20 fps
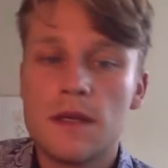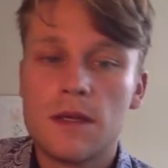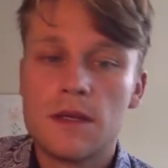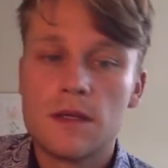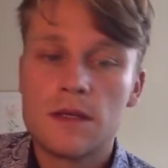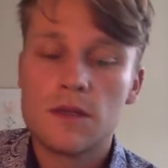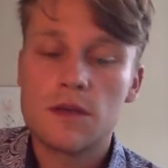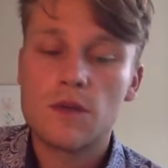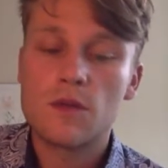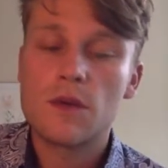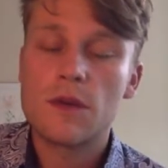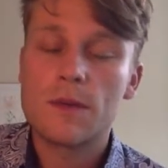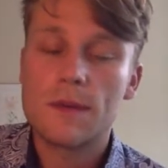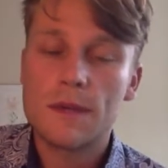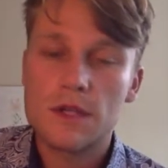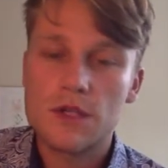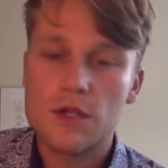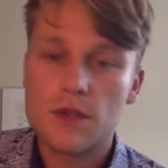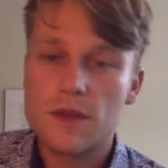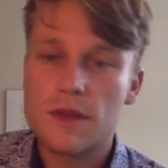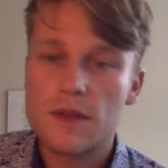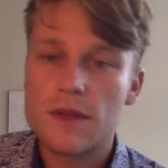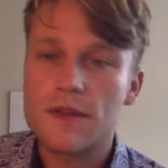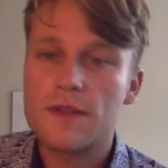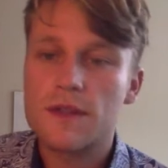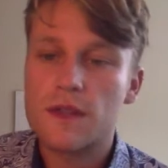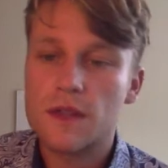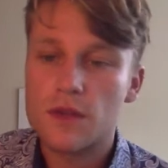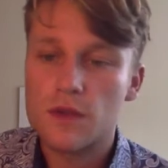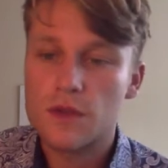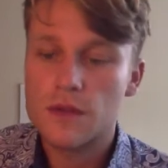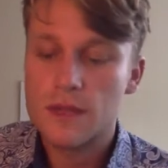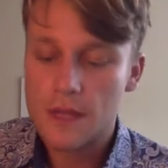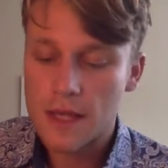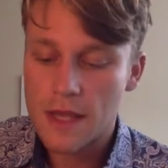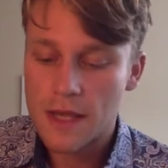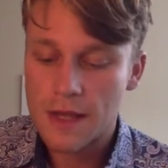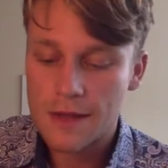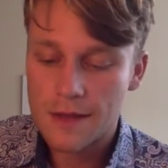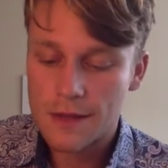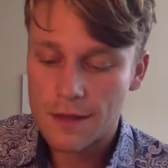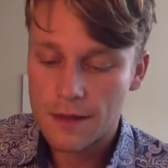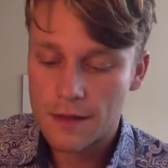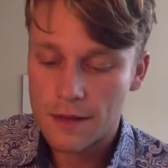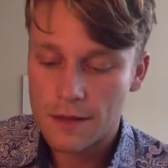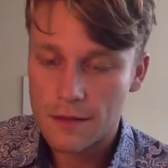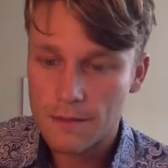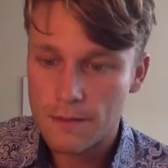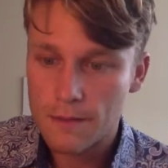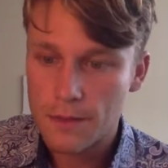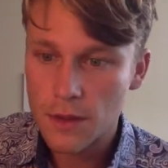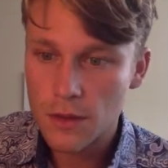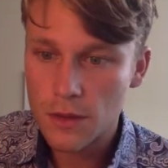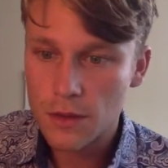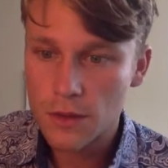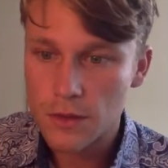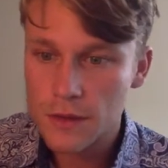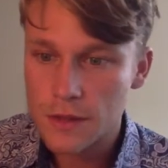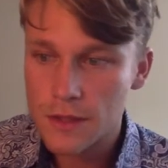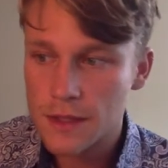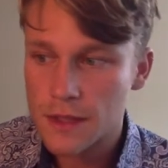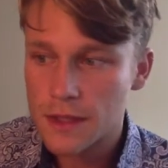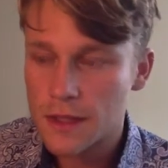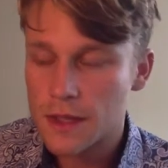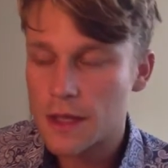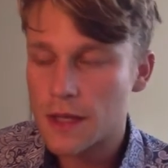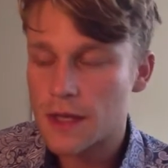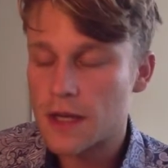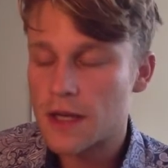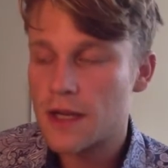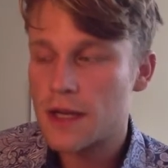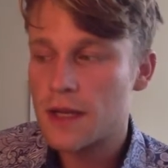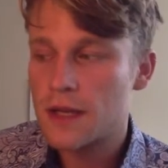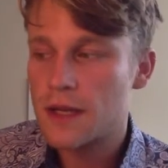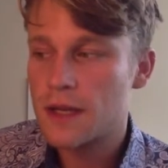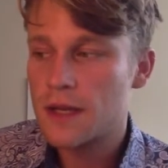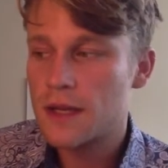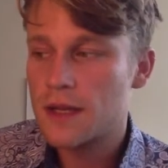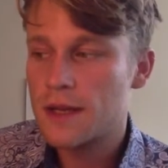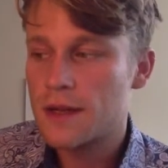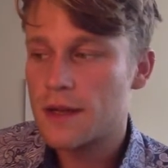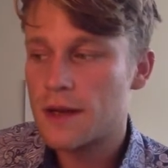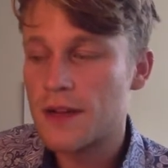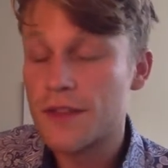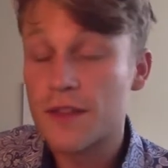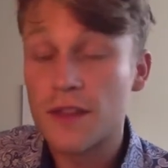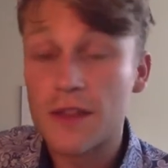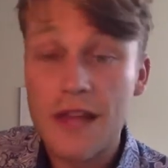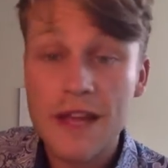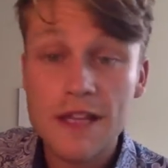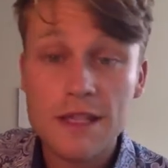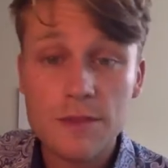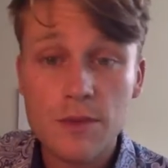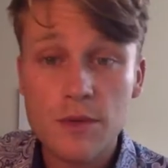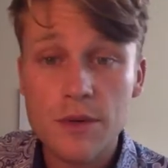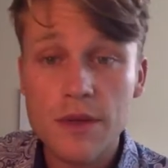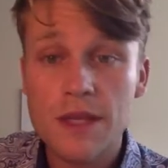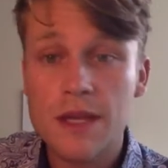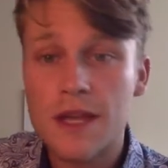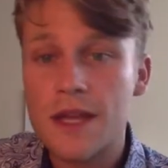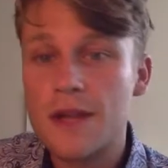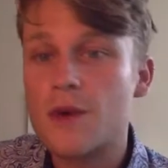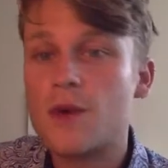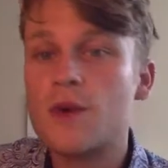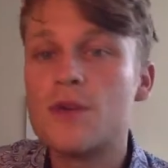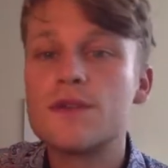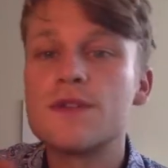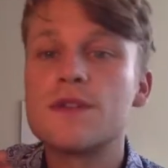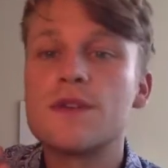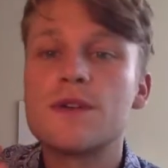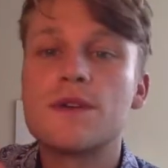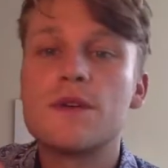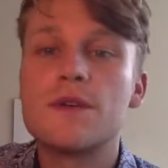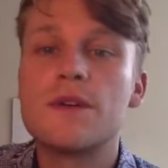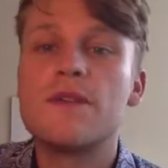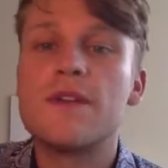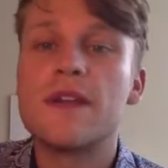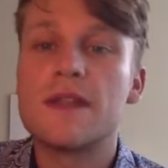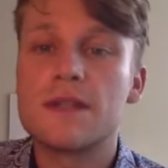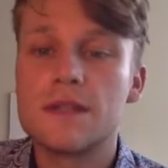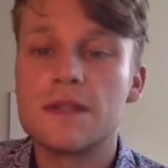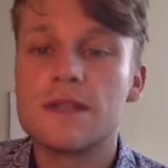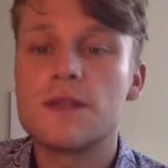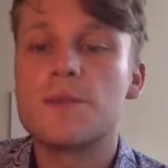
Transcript: So you want to make sure that everything you say builds on the last point and also advances